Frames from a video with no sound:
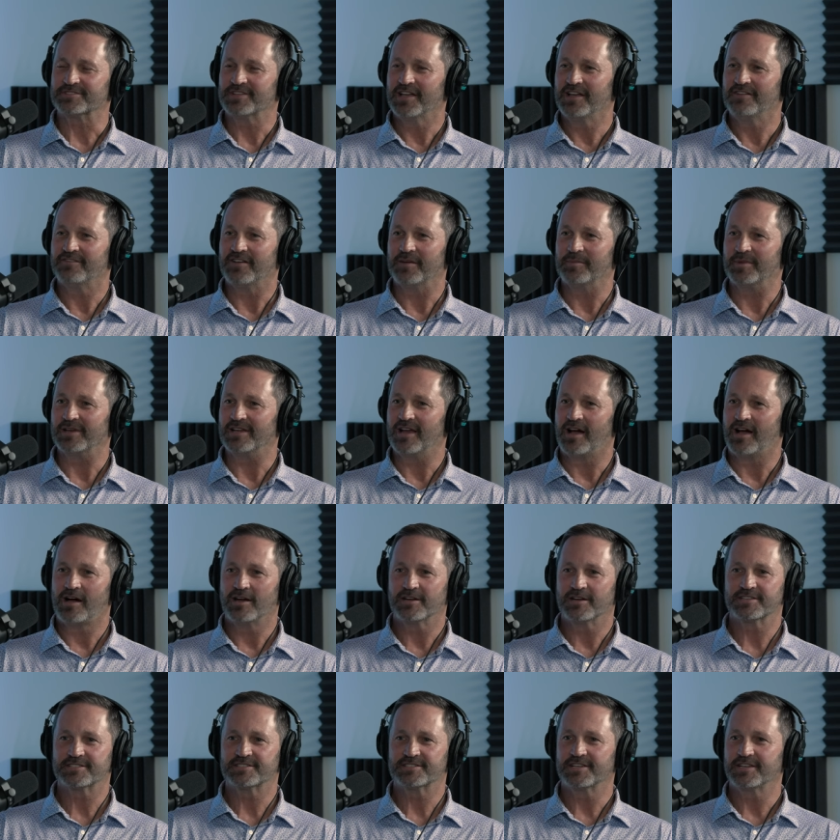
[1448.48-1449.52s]
stuff. I mean,
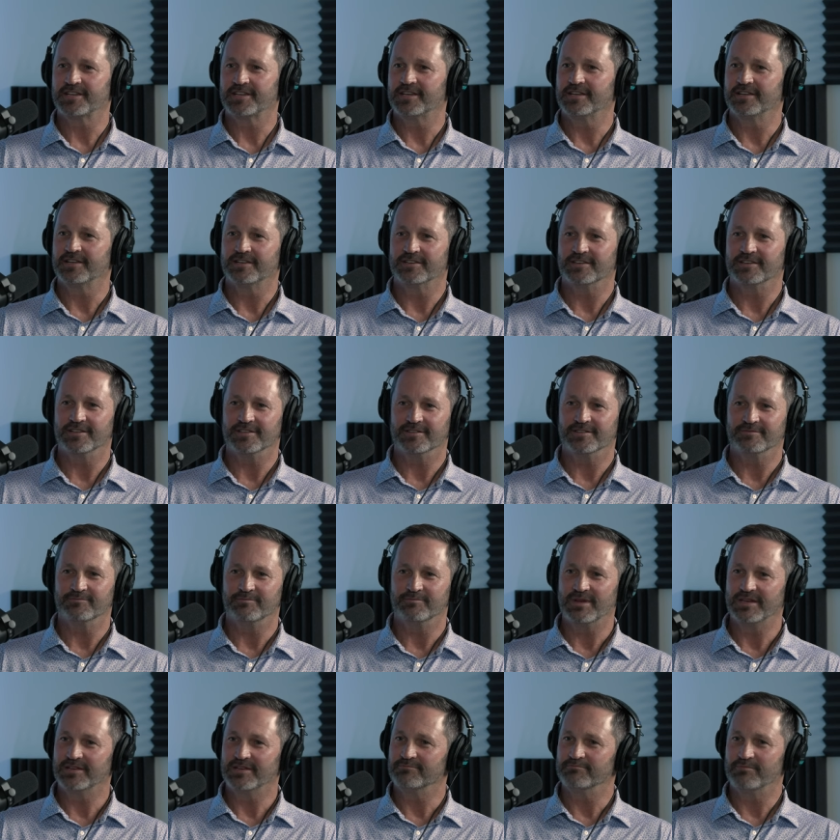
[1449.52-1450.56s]
honesty,
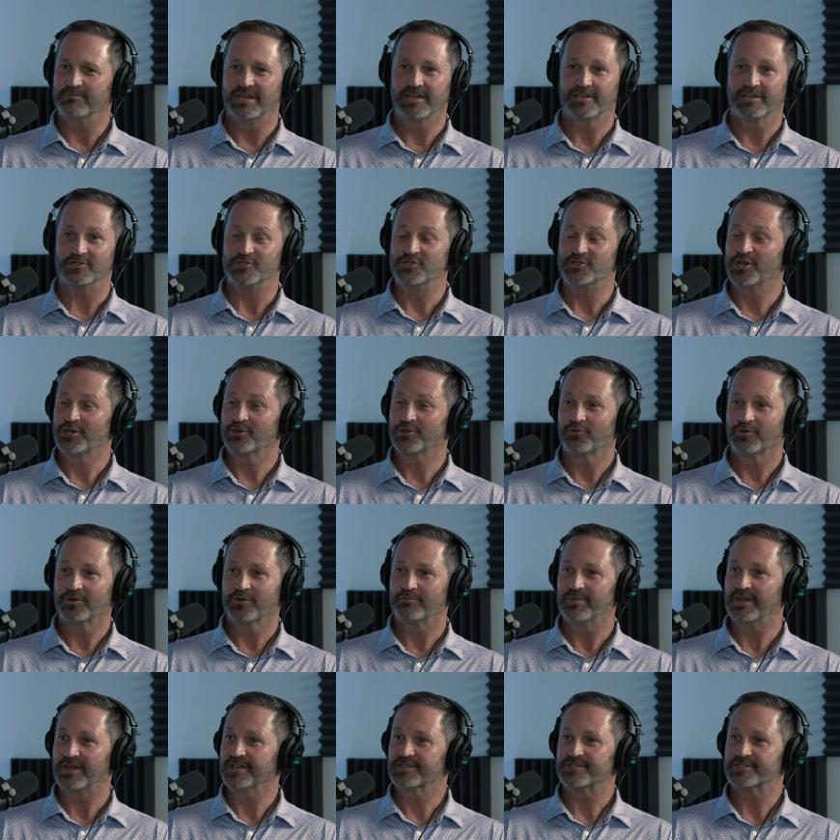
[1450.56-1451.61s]
okay. being, being
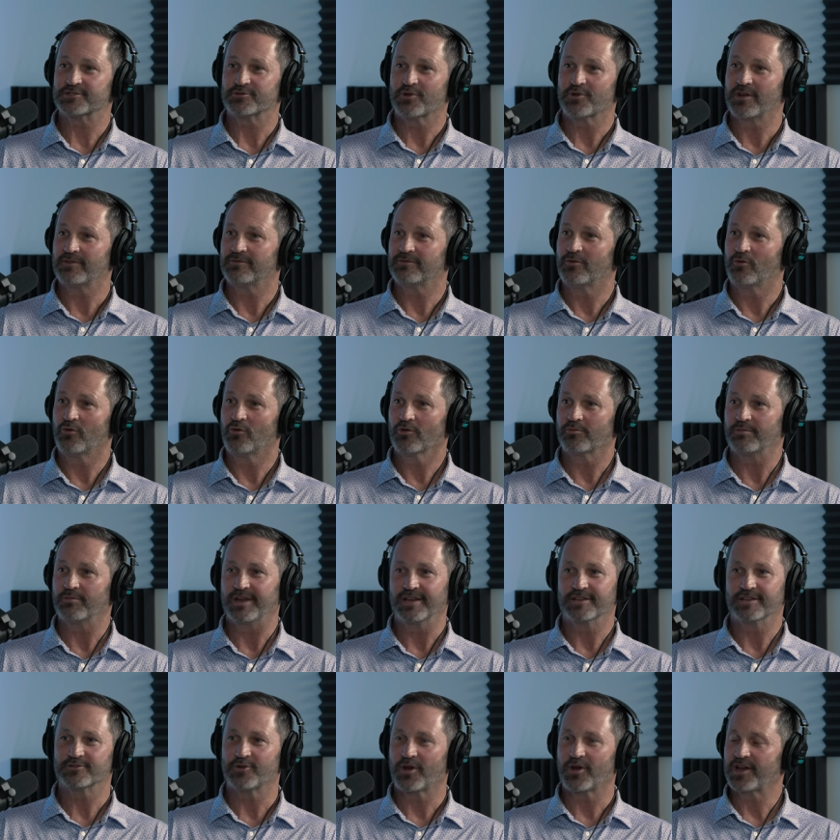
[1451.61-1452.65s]
genuine, being straightforward,
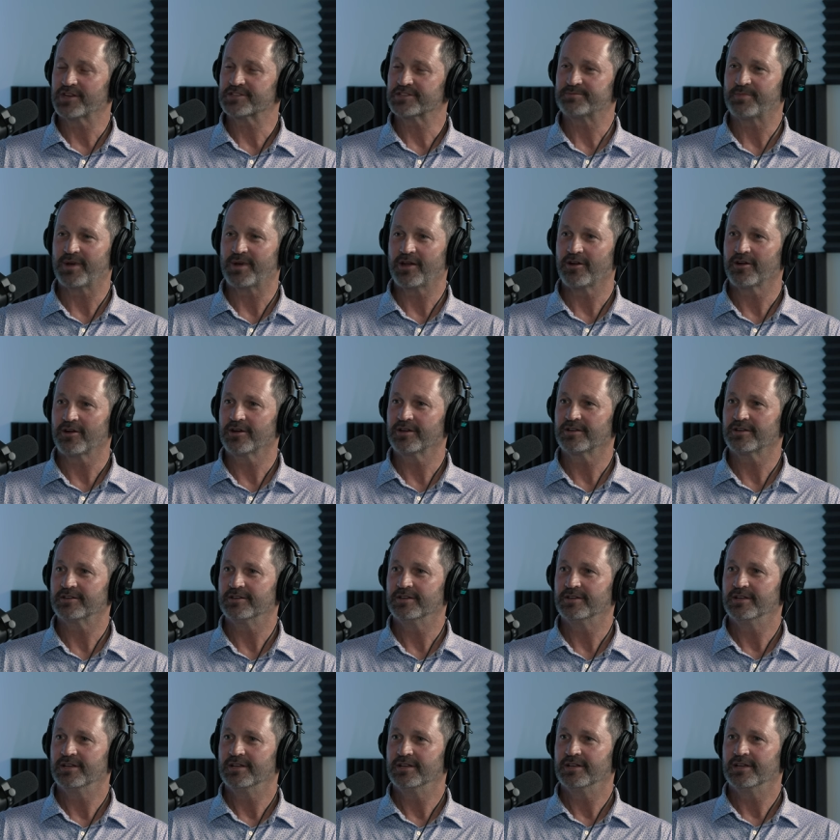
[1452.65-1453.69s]
being transparent.
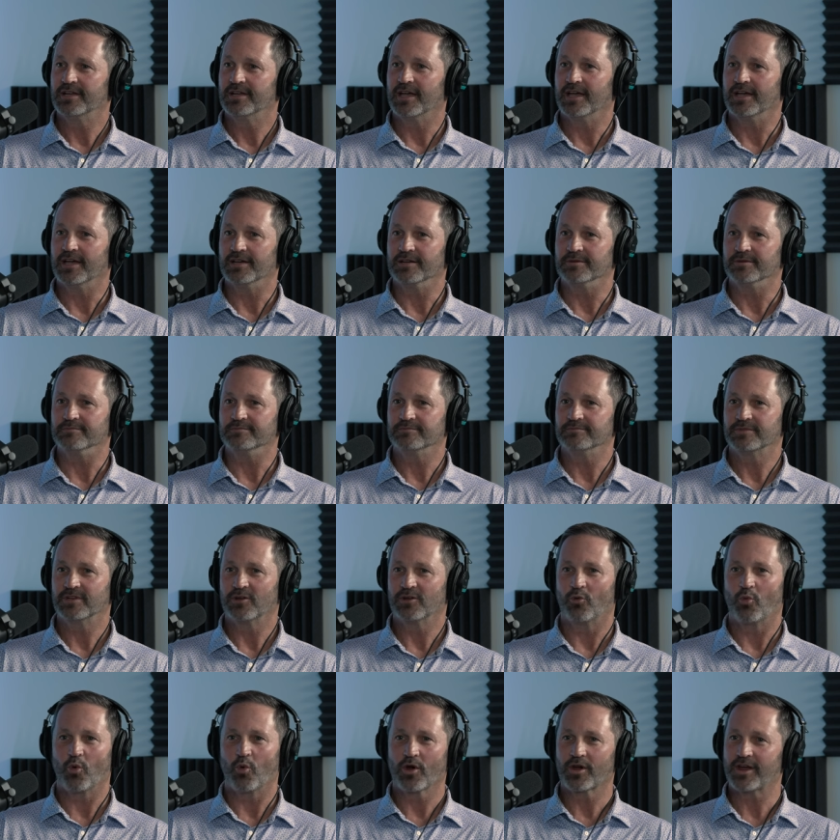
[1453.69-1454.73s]
Yeah. Um, you
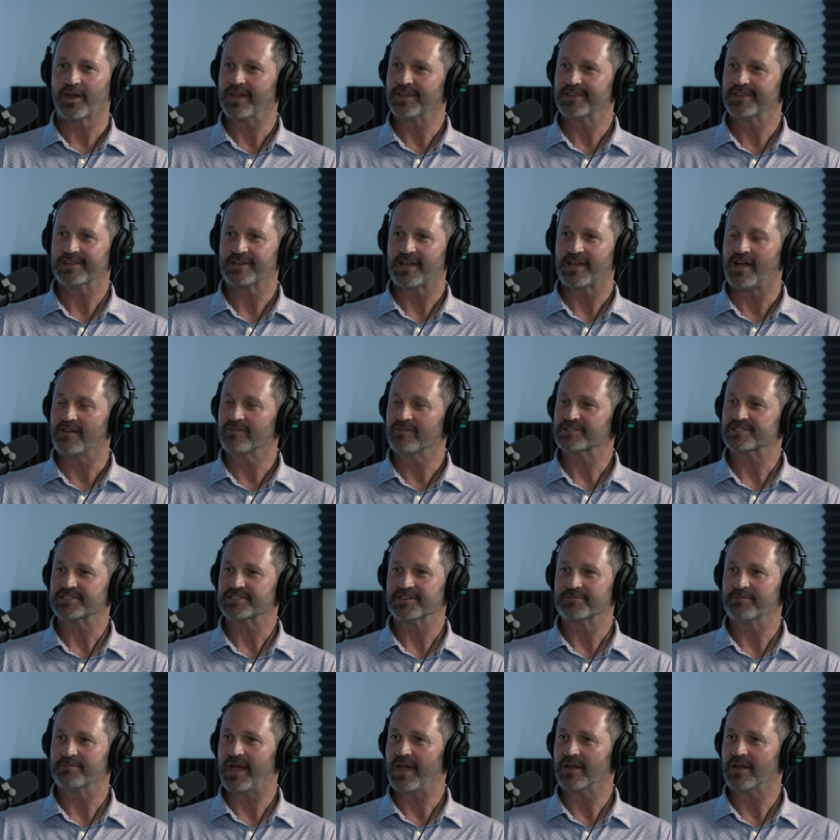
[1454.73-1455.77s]
know, work ethic
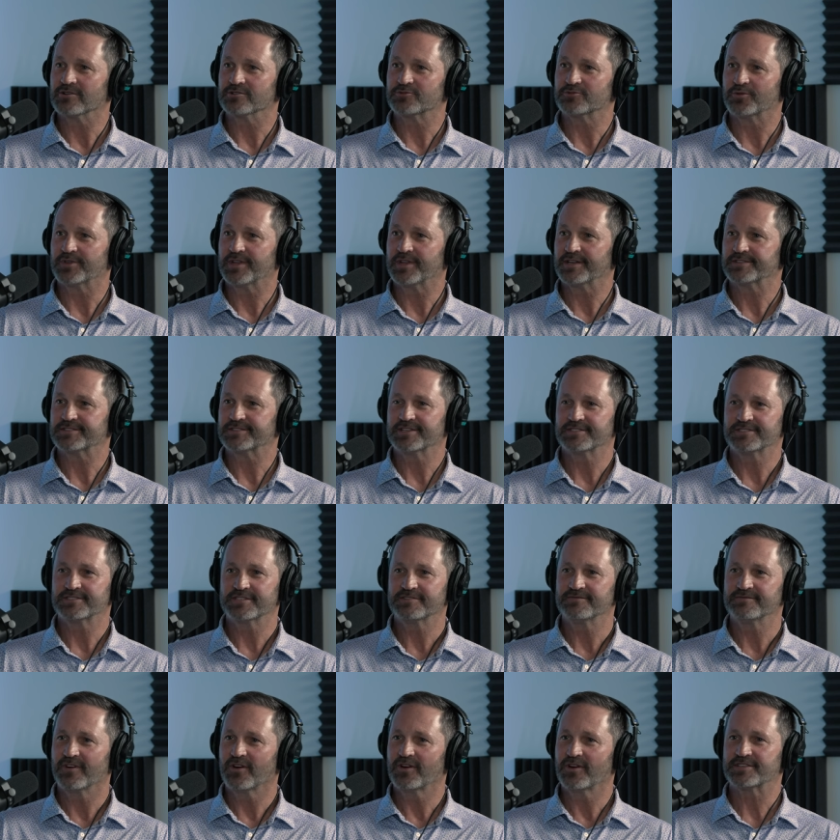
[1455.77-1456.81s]
obviously matters with us. It's
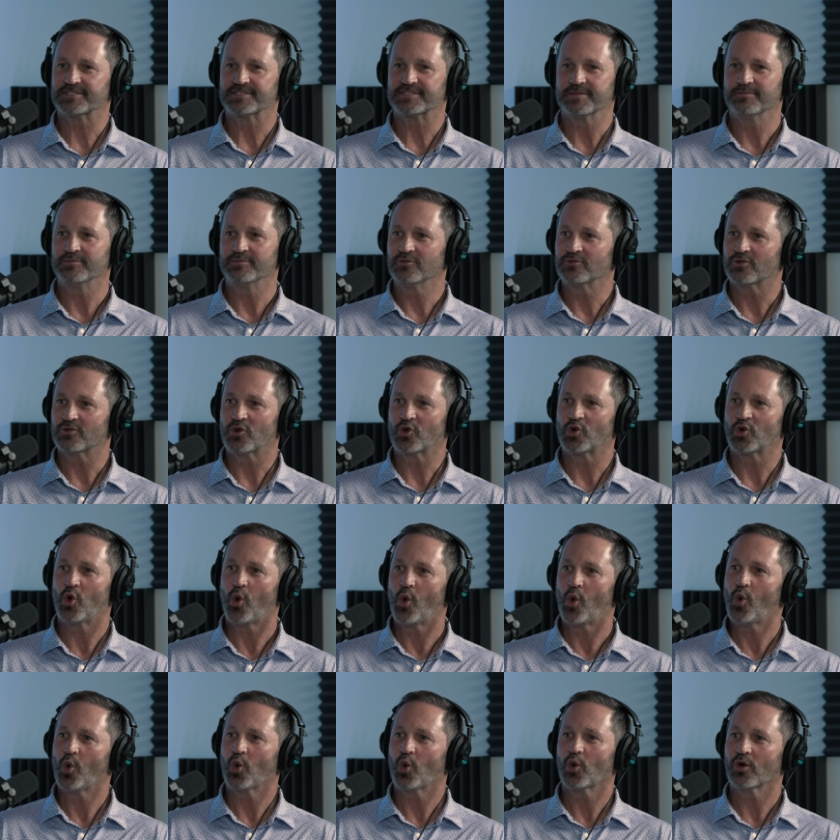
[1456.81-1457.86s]
just very simple
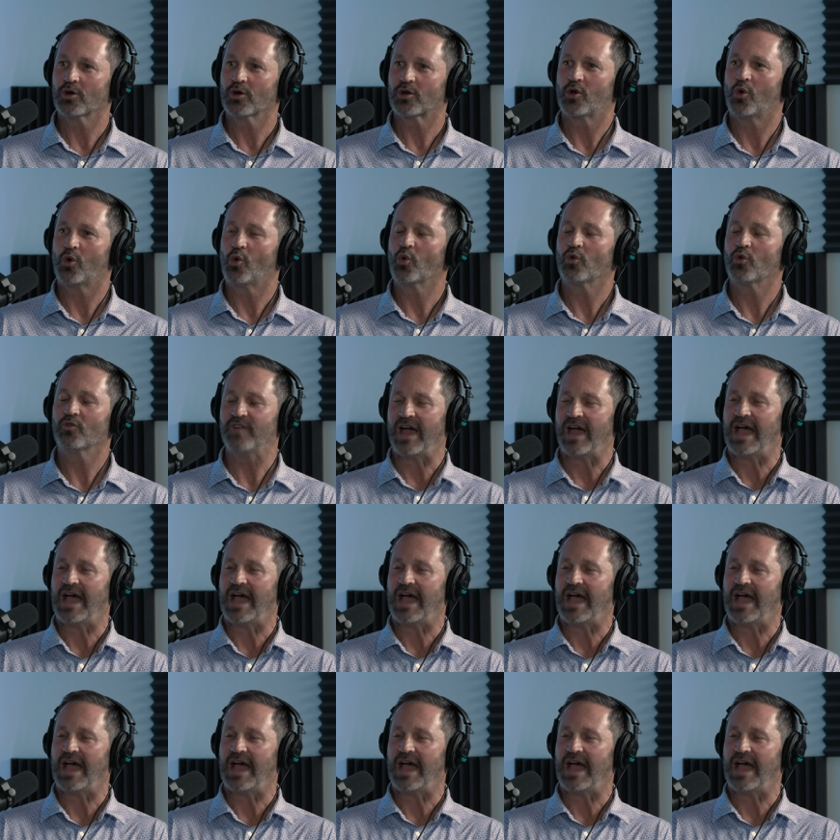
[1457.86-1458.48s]
Huge. core core